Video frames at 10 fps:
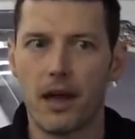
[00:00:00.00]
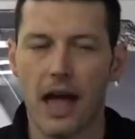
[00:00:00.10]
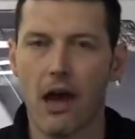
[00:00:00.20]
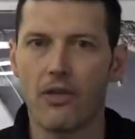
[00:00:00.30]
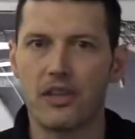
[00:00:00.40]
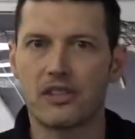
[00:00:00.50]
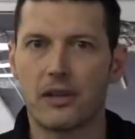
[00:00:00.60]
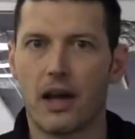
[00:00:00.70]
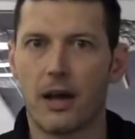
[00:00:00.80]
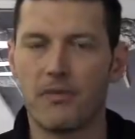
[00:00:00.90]
how
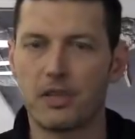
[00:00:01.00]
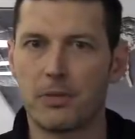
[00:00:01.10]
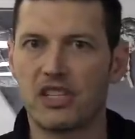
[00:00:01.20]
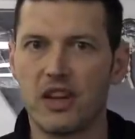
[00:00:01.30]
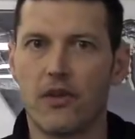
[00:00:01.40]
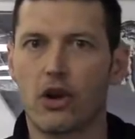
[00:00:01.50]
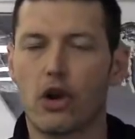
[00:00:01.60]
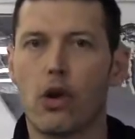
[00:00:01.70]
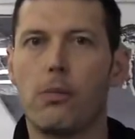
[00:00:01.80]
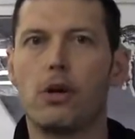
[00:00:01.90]
this specific or
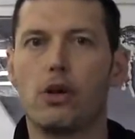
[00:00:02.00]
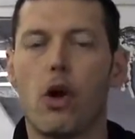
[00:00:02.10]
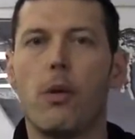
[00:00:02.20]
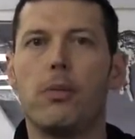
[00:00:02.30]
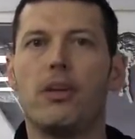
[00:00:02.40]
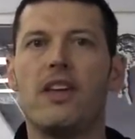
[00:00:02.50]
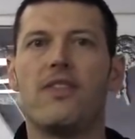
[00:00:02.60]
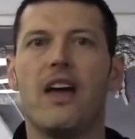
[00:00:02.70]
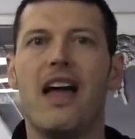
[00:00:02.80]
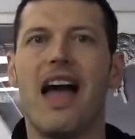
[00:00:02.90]
global
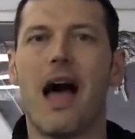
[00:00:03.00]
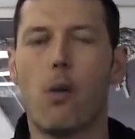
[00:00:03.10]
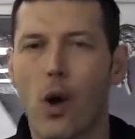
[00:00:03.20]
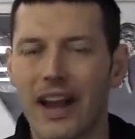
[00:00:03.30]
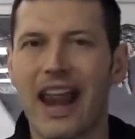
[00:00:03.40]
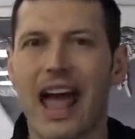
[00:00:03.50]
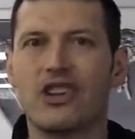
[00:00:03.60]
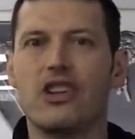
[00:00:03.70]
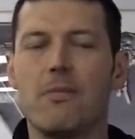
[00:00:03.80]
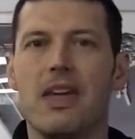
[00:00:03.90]
belief, what it
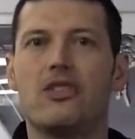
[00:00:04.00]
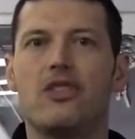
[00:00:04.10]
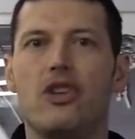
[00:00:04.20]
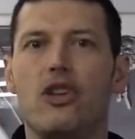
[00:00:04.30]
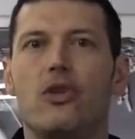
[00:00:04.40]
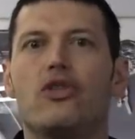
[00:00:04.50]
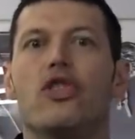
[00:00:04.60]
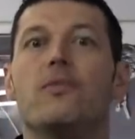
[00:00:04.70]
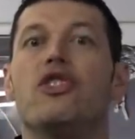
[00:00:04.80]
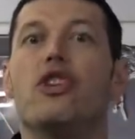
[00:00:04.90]
actually means to you in
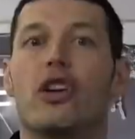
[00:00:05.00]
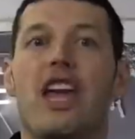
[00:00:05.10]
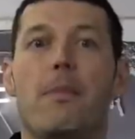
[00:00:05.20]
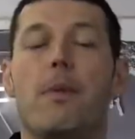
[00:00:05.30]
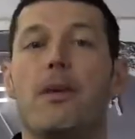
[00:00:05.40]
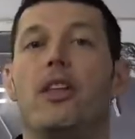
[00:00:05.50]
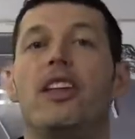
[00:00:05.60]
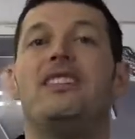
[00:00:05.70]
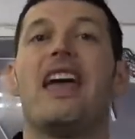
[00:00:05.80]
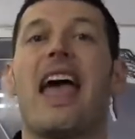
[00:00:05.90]
terms of your
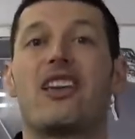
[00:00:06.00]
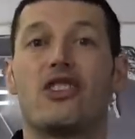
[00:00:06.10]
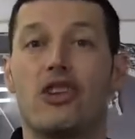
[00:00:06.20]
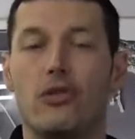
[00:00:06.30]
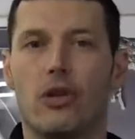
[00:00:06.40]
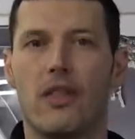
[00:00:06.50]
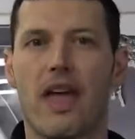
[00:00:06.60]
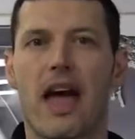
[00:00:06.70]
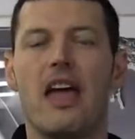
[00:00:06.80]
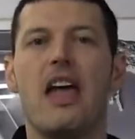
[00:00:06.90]
capability to execute on
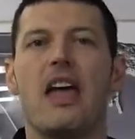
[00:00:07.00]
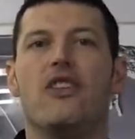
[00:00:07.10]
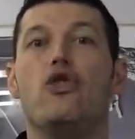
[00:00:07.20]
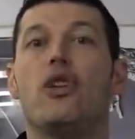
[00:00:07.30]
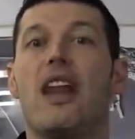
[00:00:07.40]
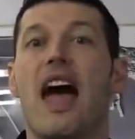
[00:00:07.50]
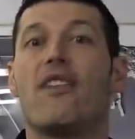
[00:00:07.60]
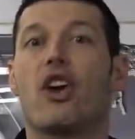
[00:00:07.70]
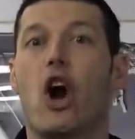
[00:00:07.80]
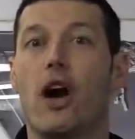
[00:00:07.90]
that, and you can
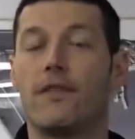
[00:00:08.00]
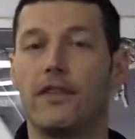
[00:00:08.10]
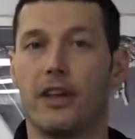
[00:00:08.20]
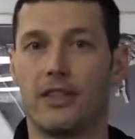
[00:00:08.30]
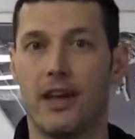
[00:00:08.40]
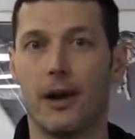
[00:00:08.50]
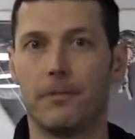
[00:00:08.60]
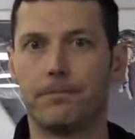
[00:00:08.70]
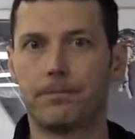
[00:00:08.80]
have a conflict there.